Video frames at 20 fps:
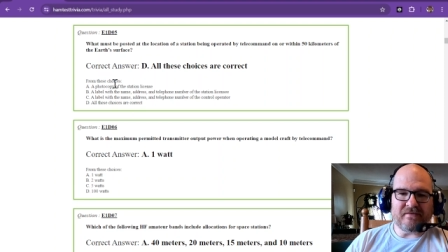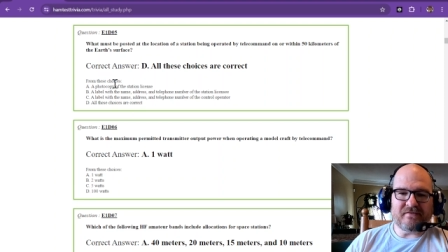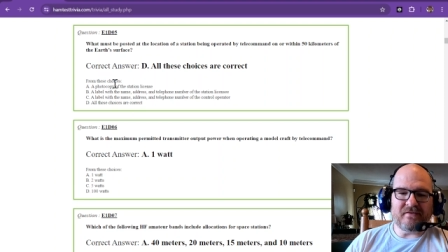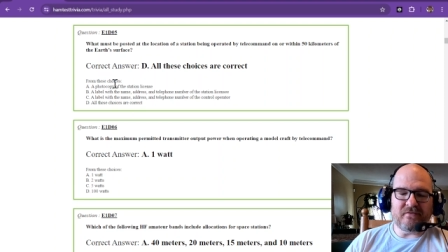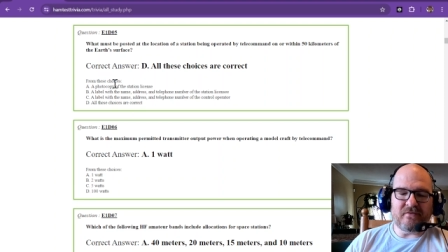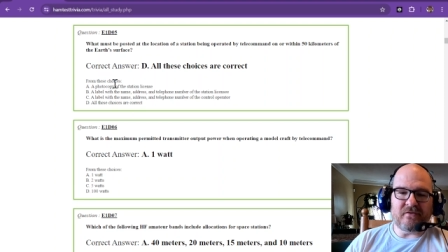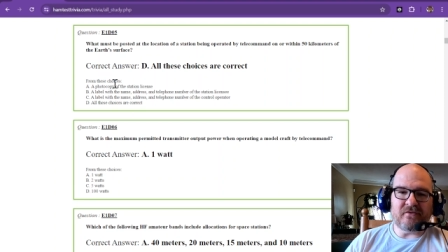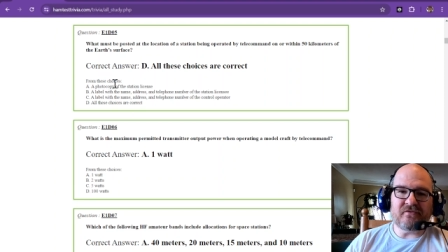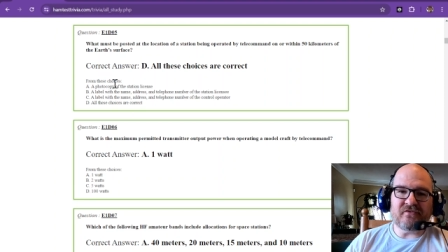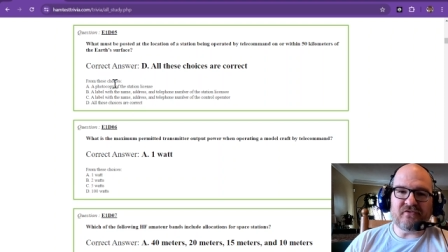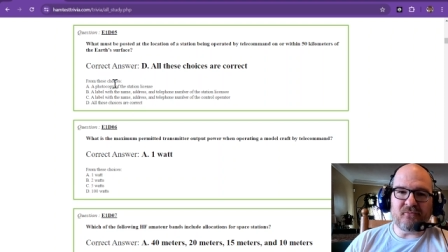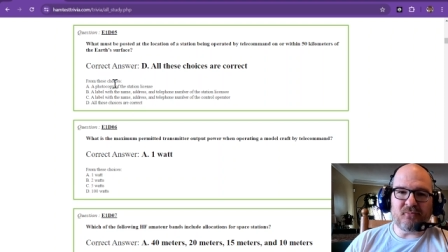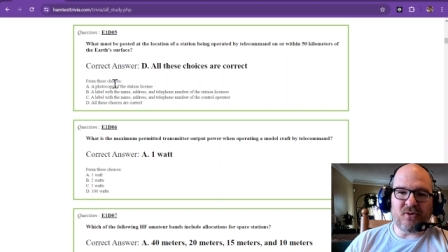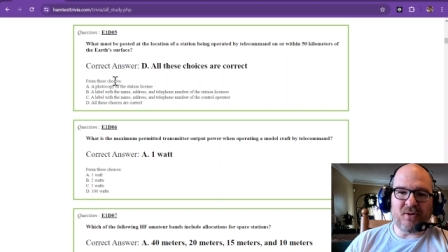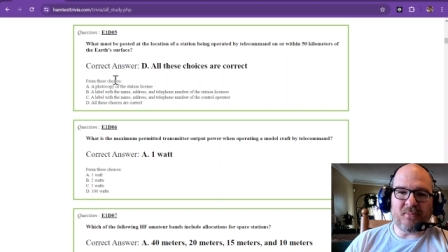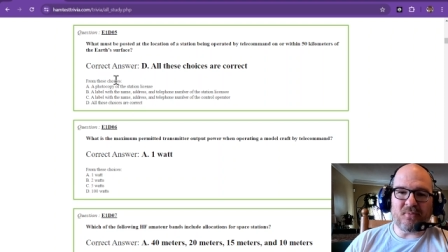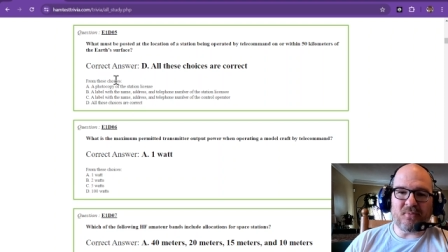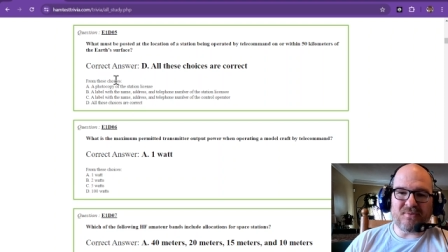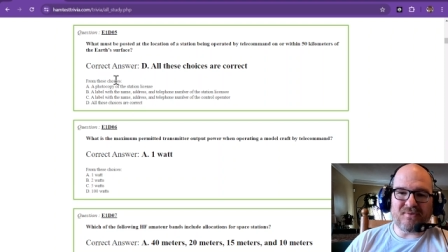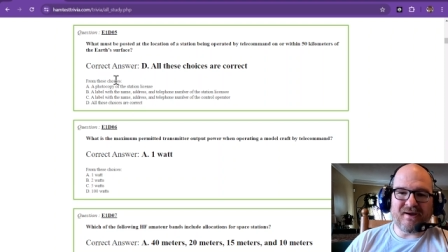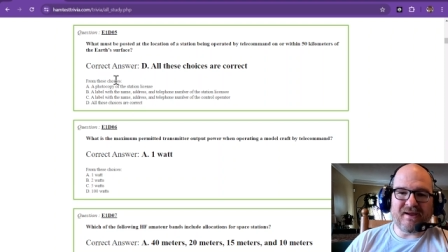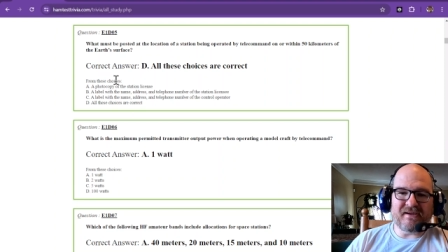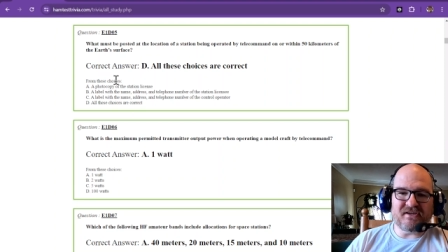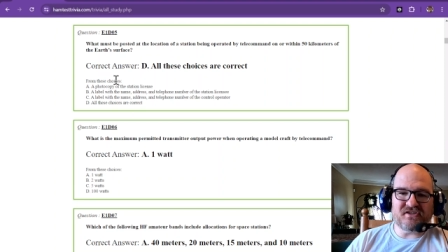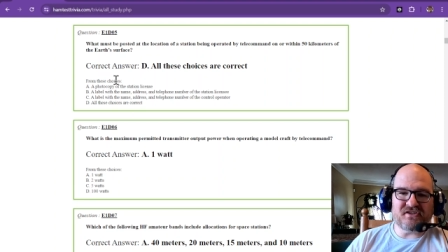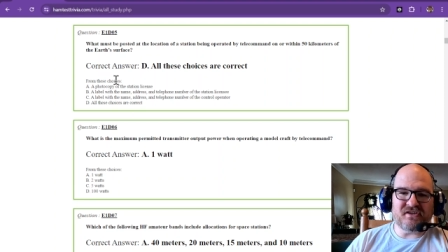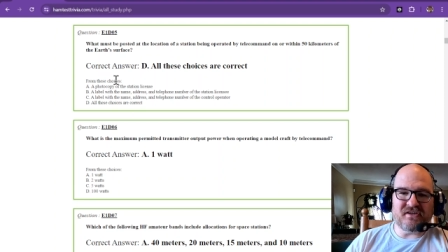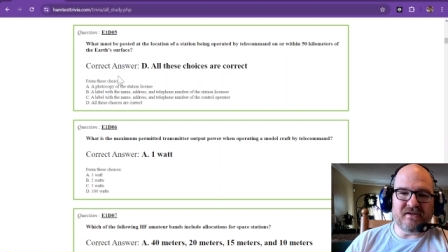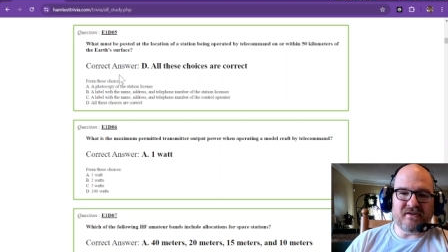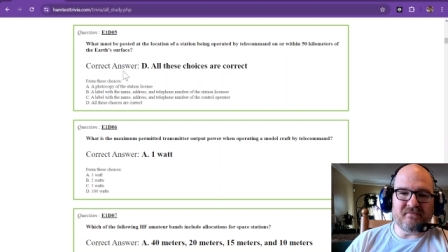So there's some
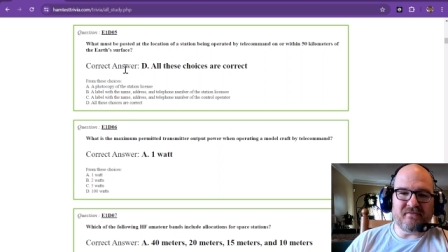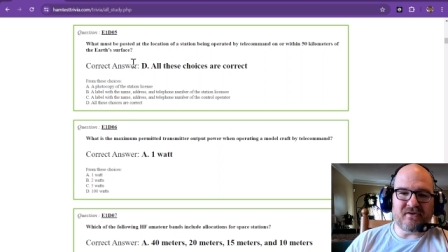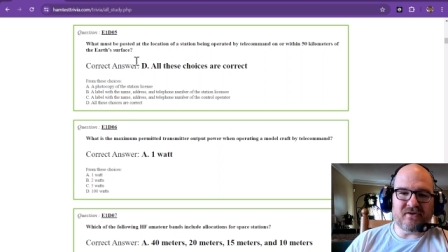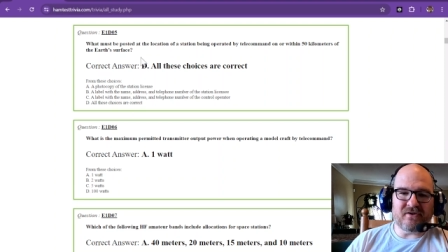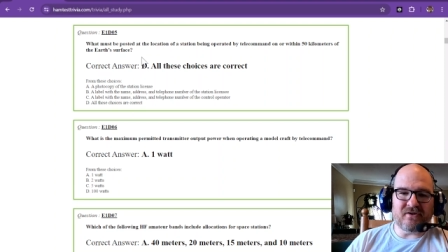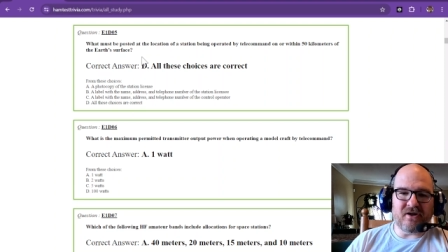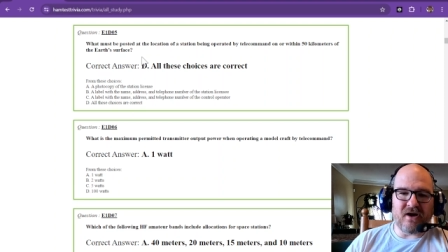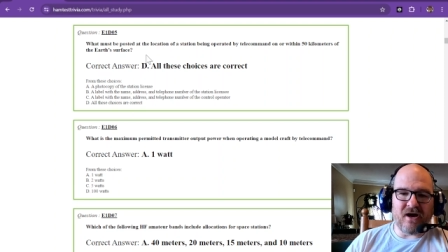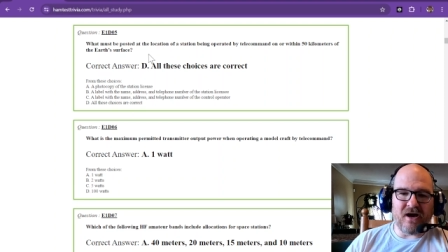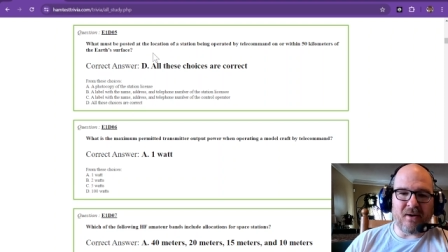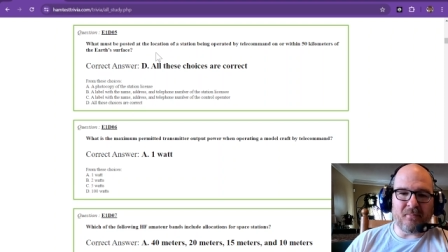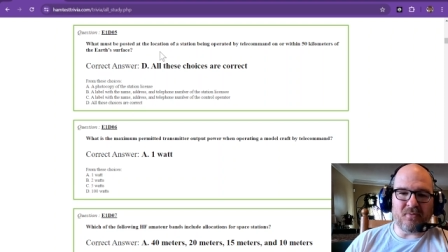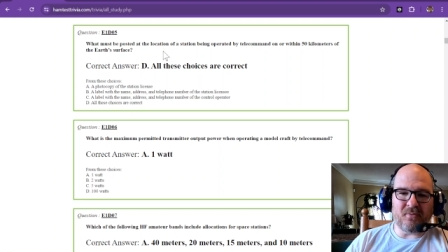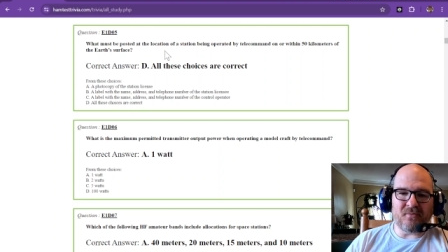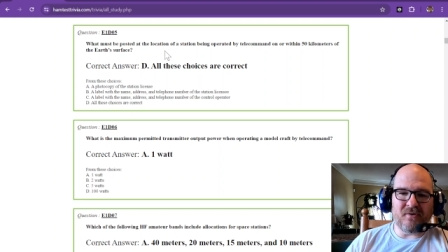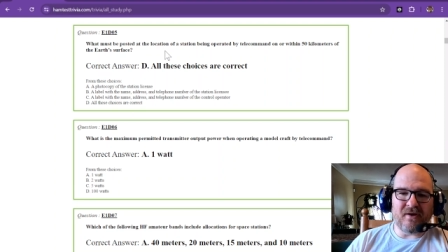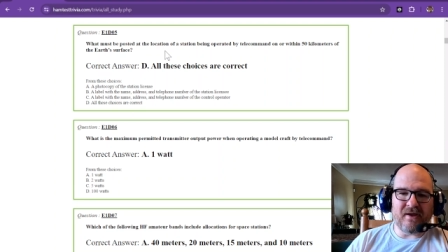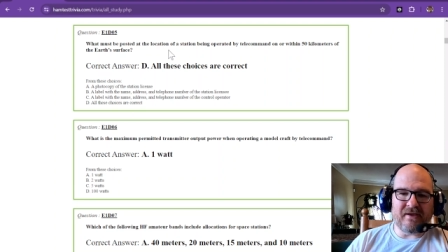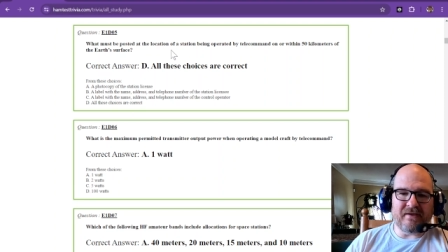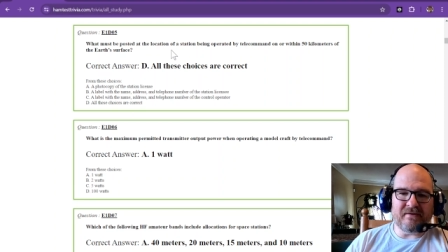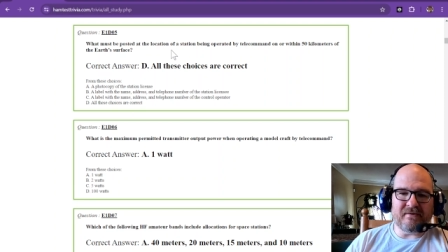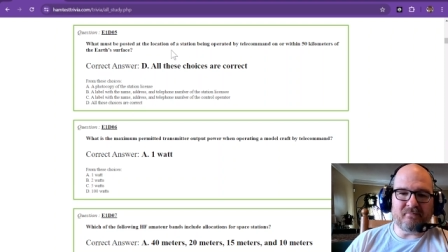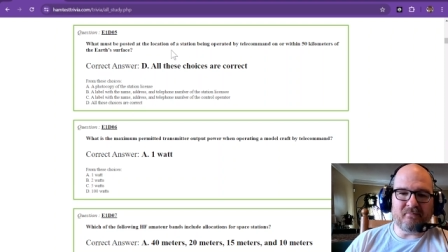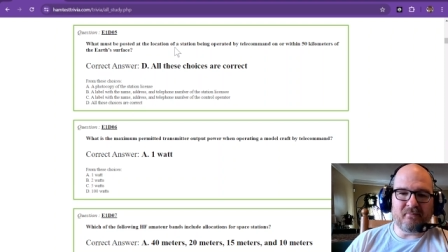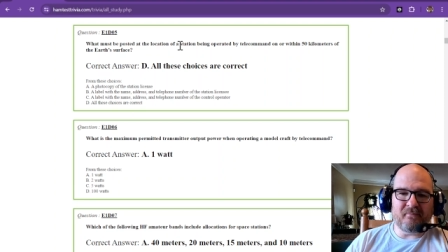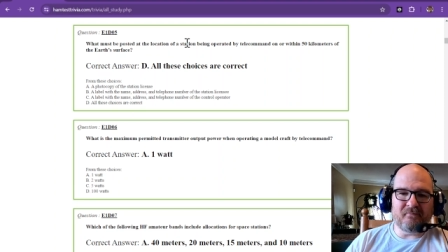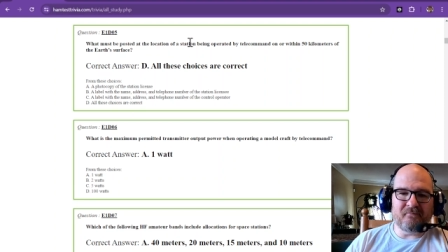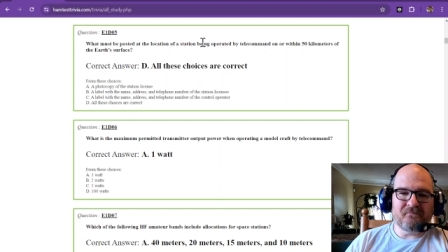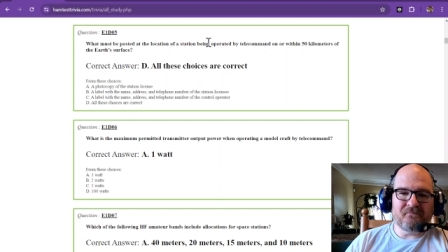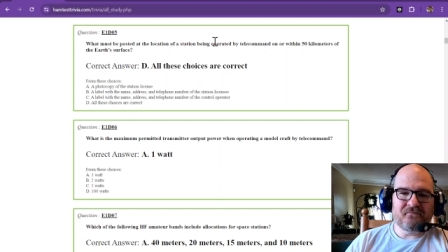preparation if you're going to operate
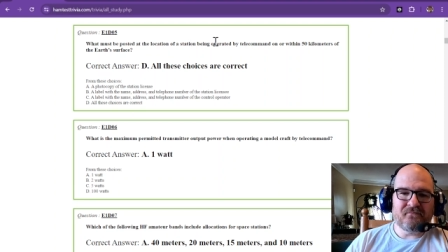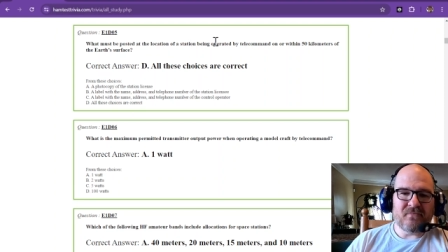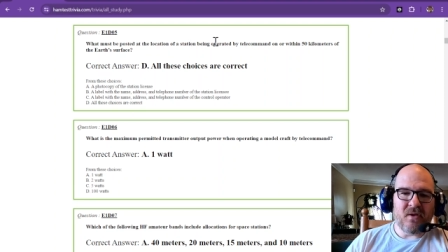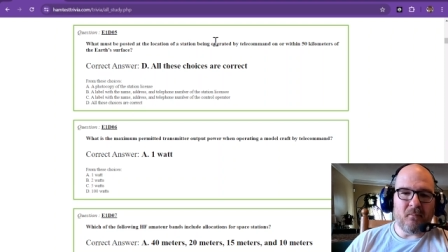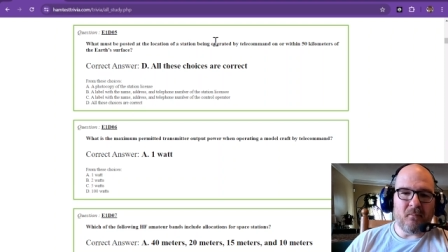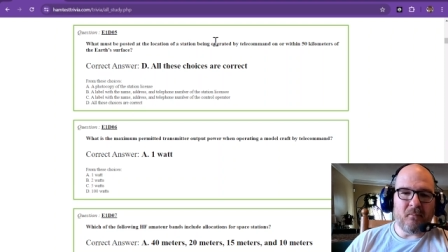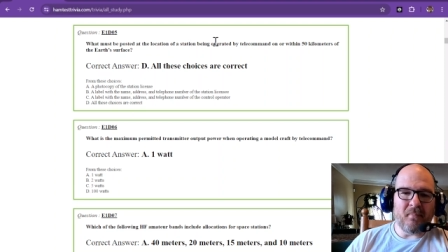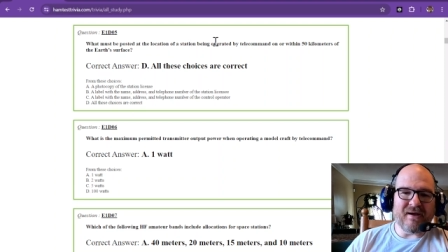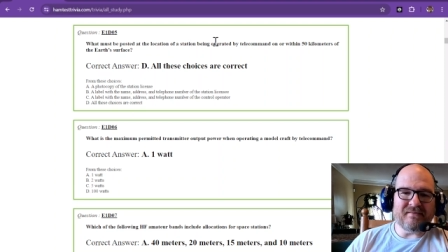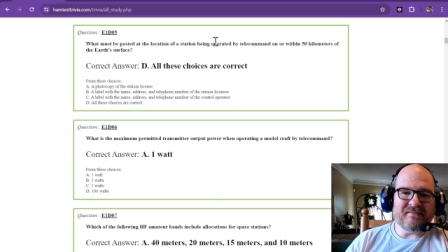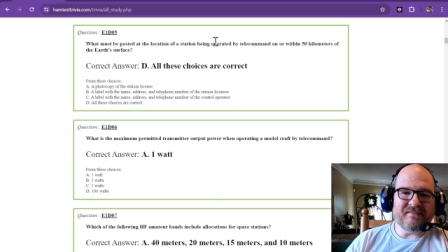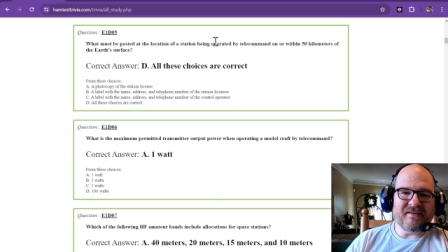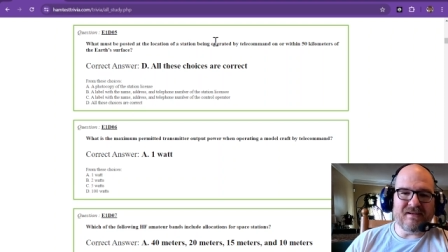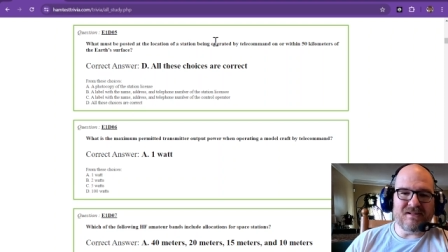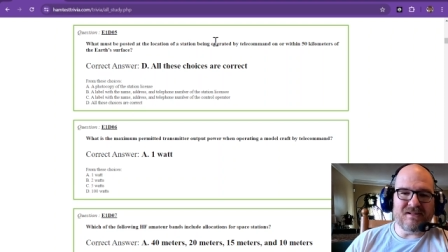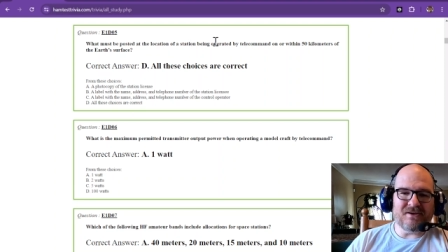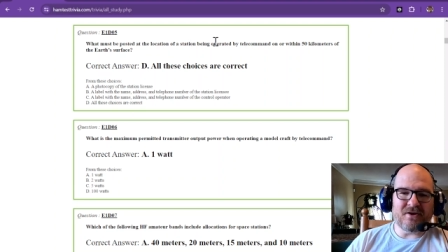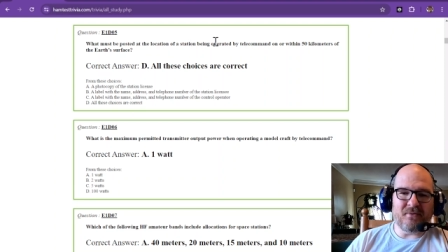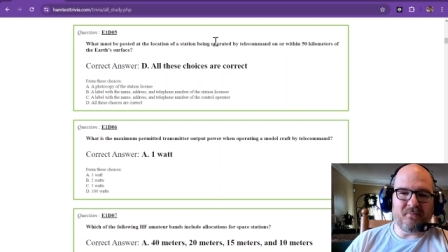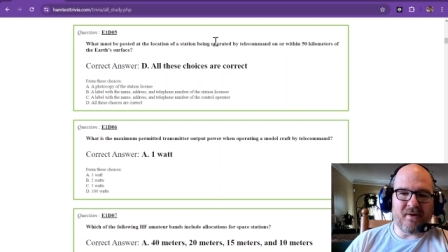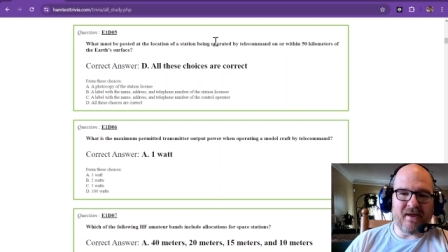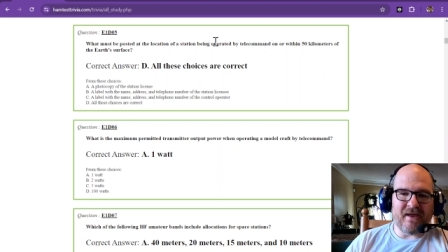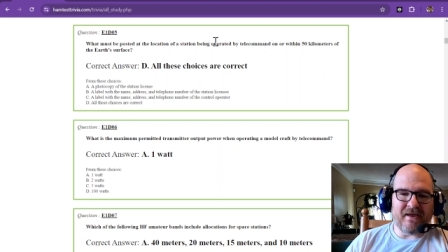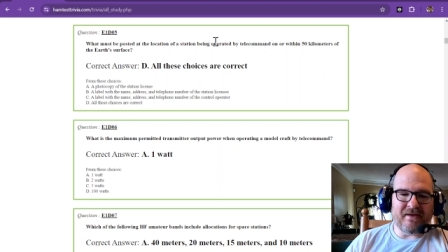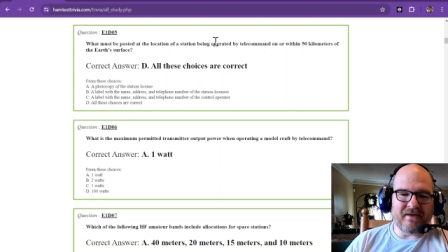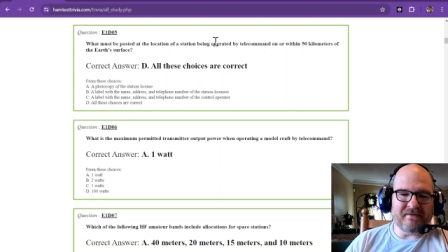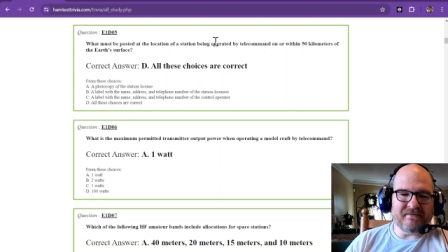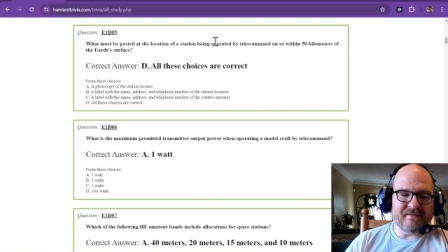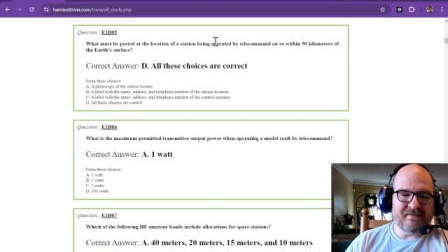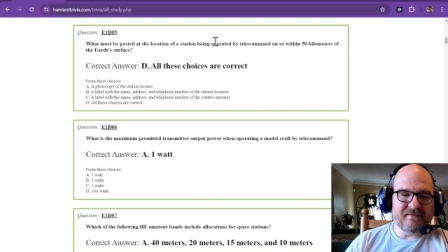by telecommand.